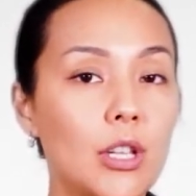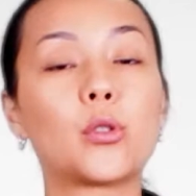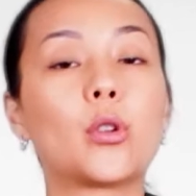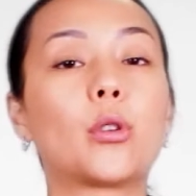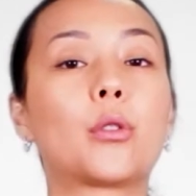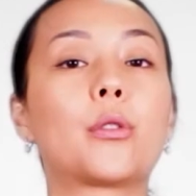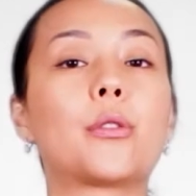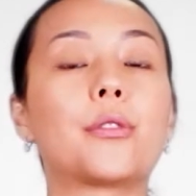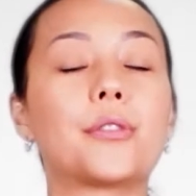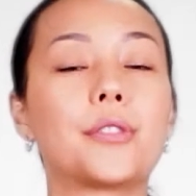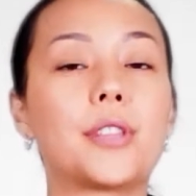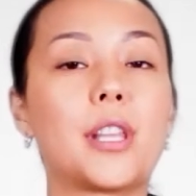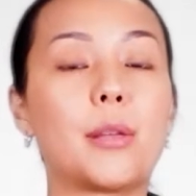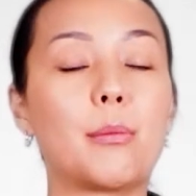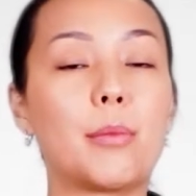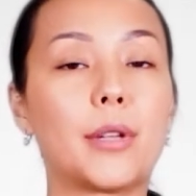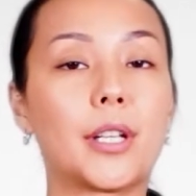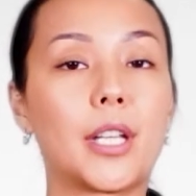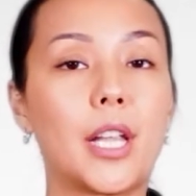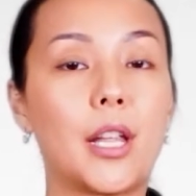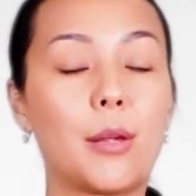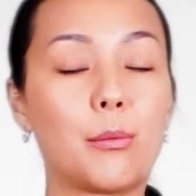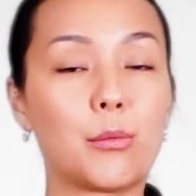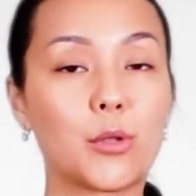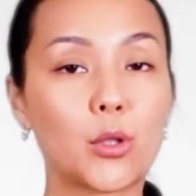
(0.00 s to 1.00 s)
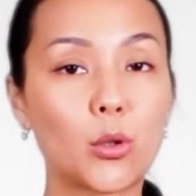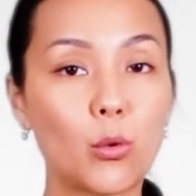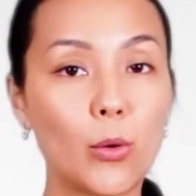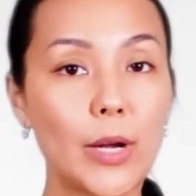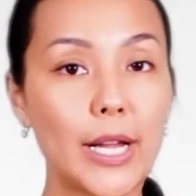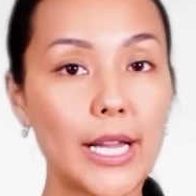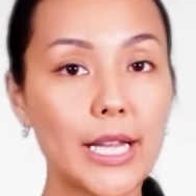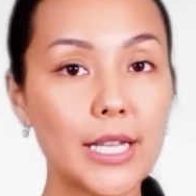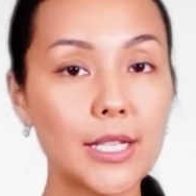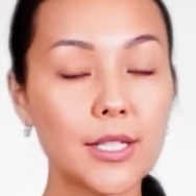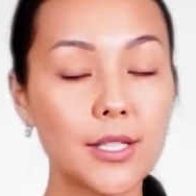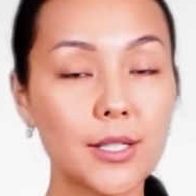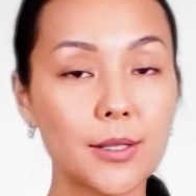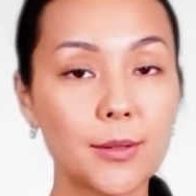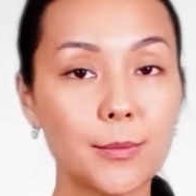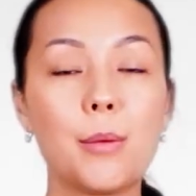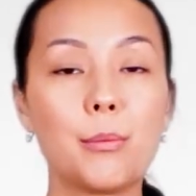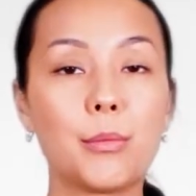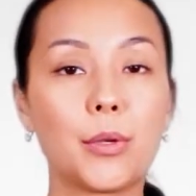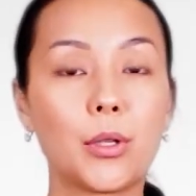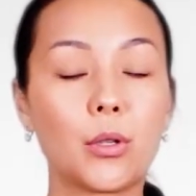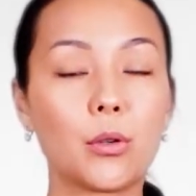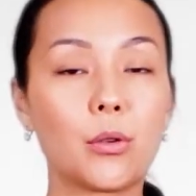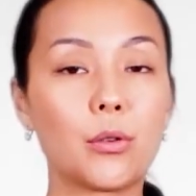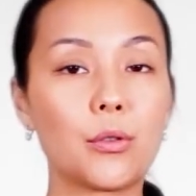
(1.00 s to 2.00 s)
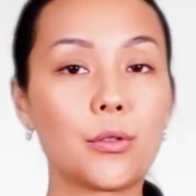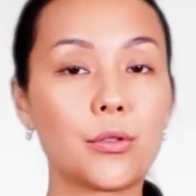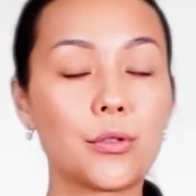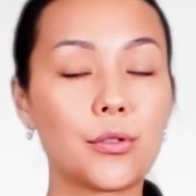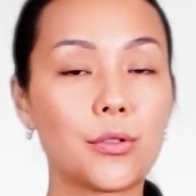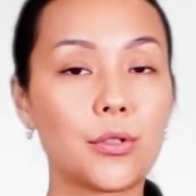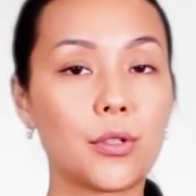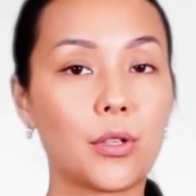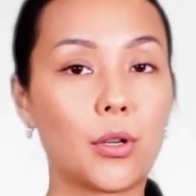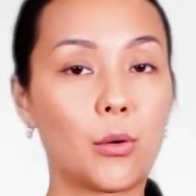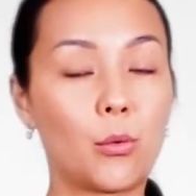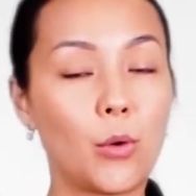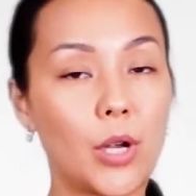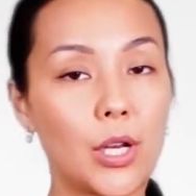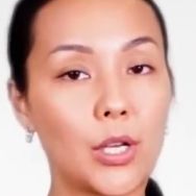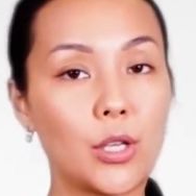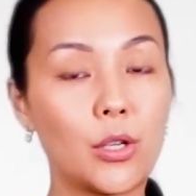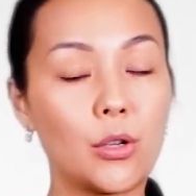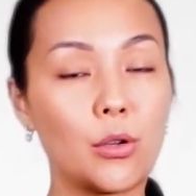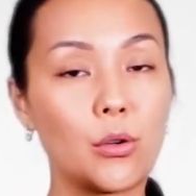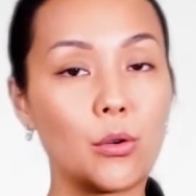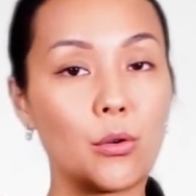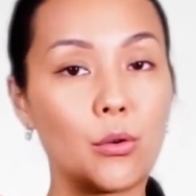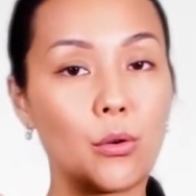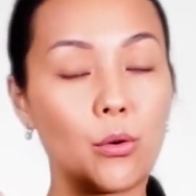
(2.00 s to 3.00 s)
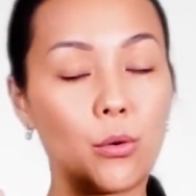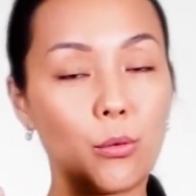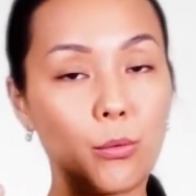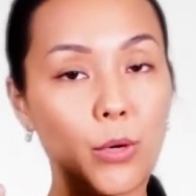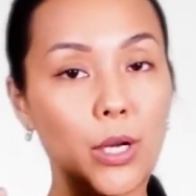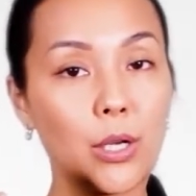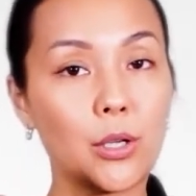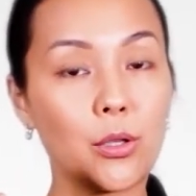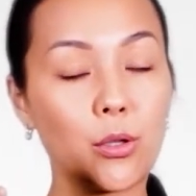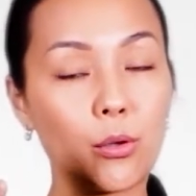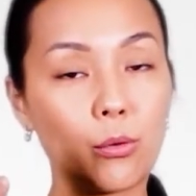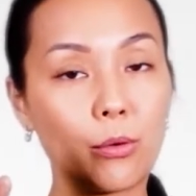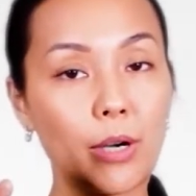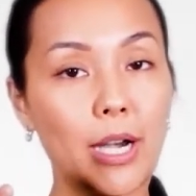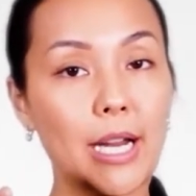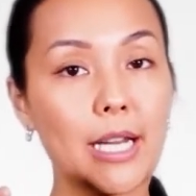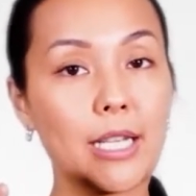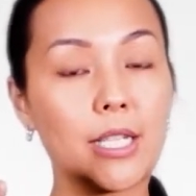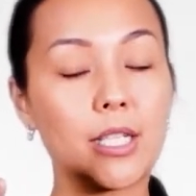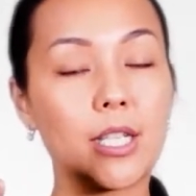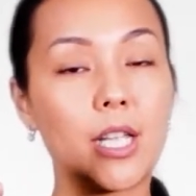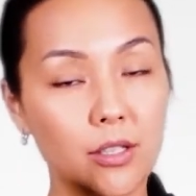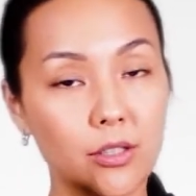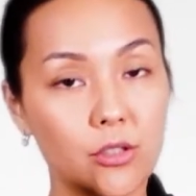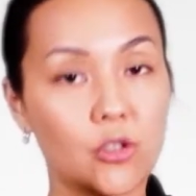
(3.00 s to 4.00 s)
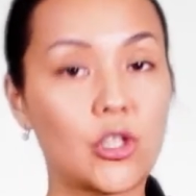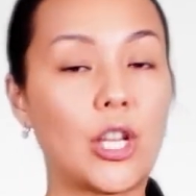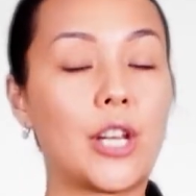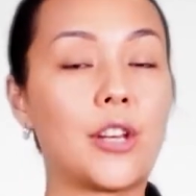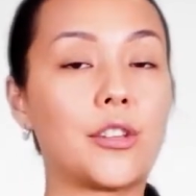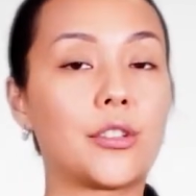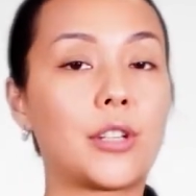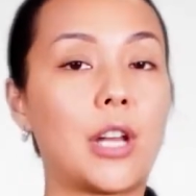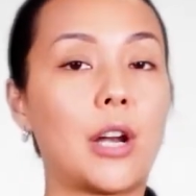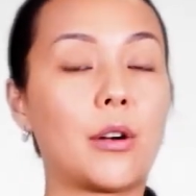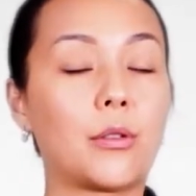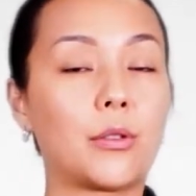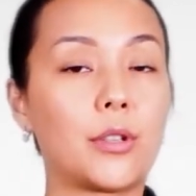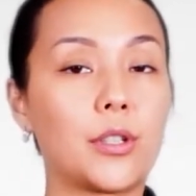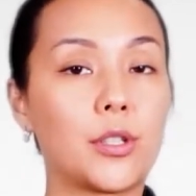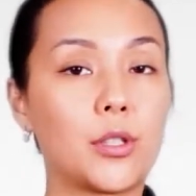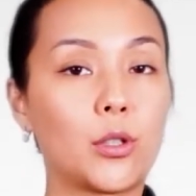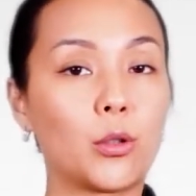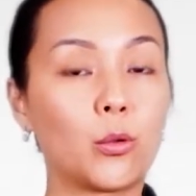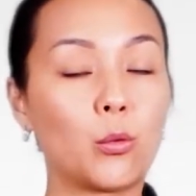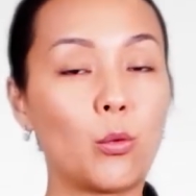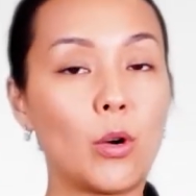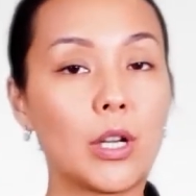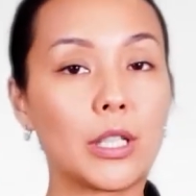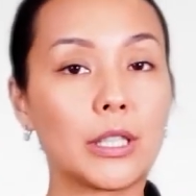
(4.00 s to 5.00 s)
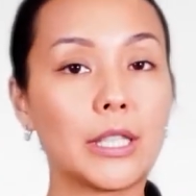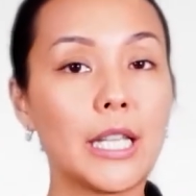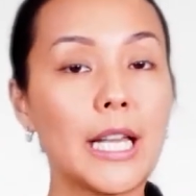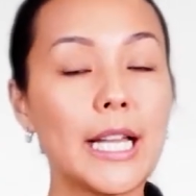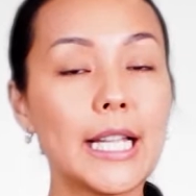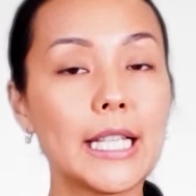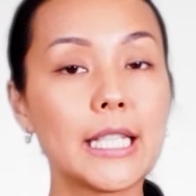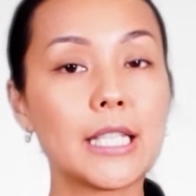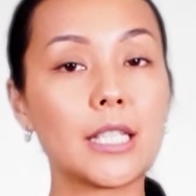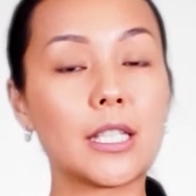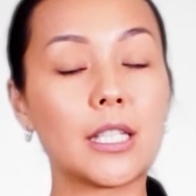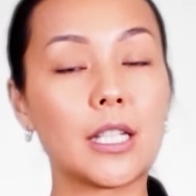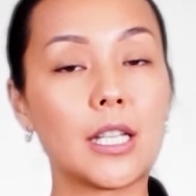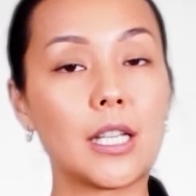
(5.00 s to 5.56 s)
Circles they became squares, because when you write Chinese characters in one line,